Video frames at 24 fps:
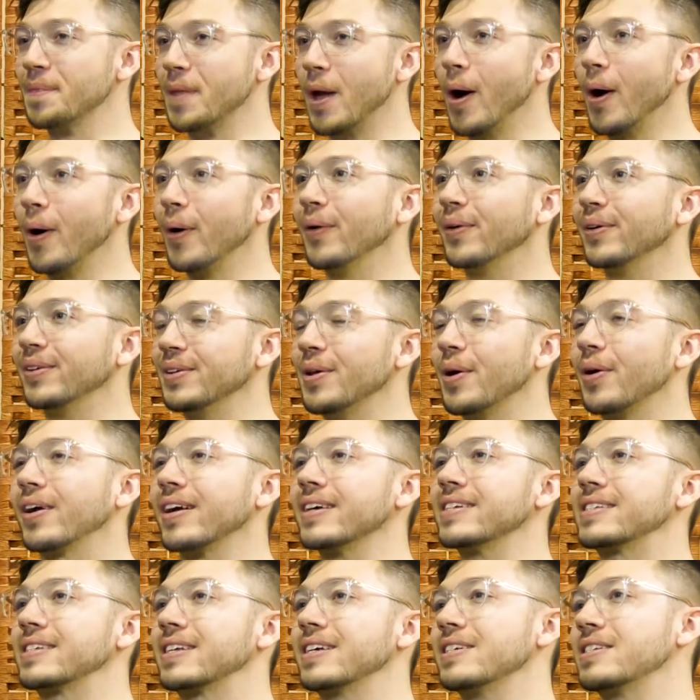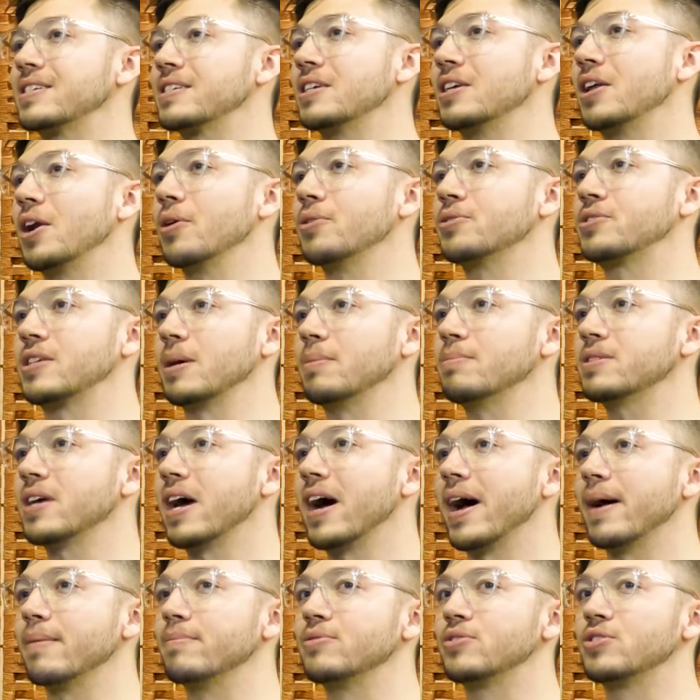no, because
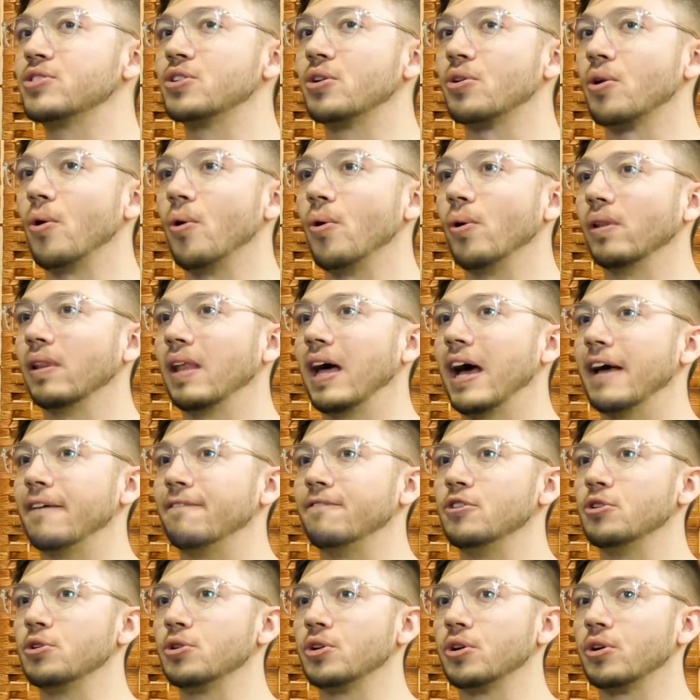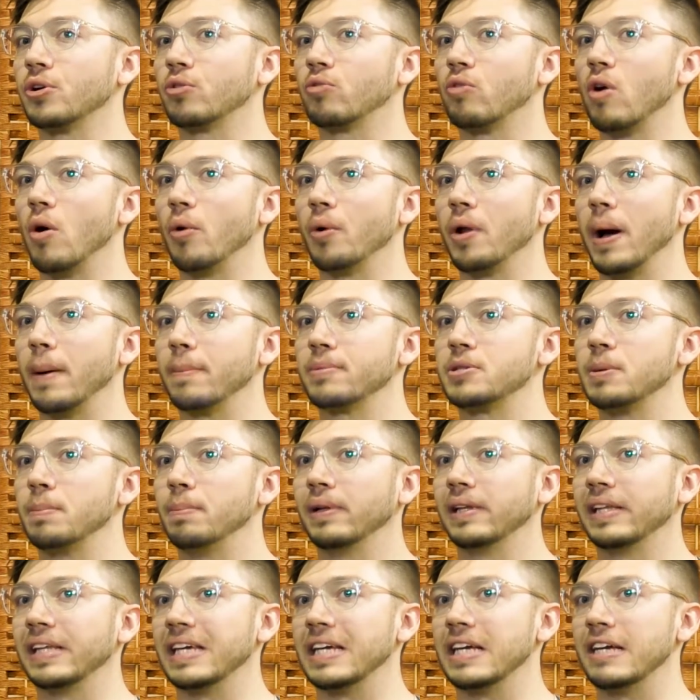sometimes your whole life you're grown up to
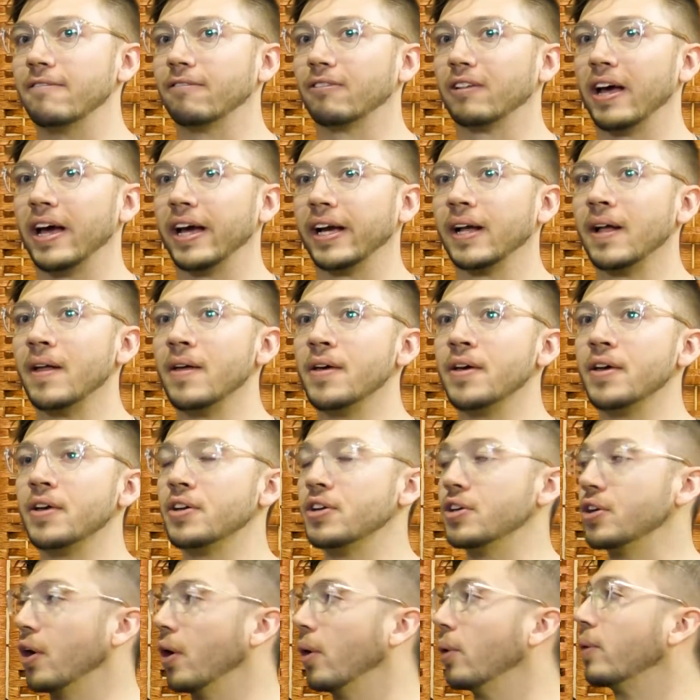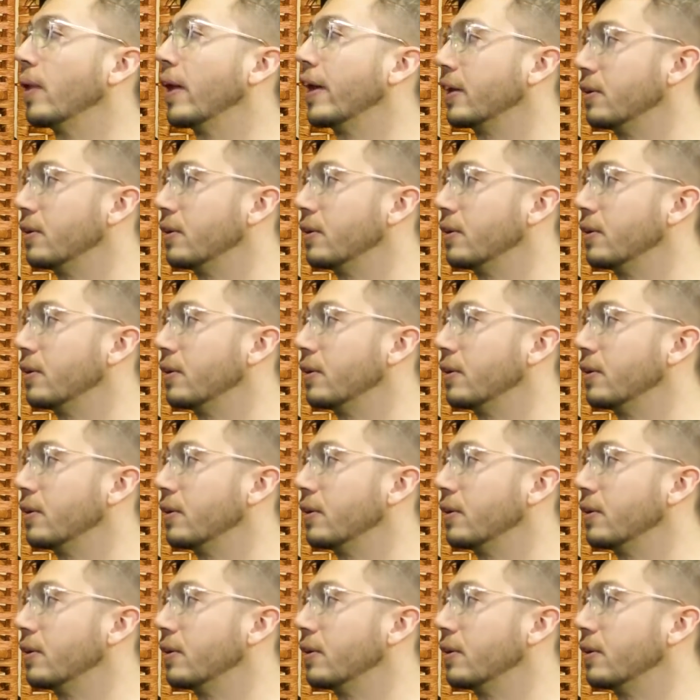believe like like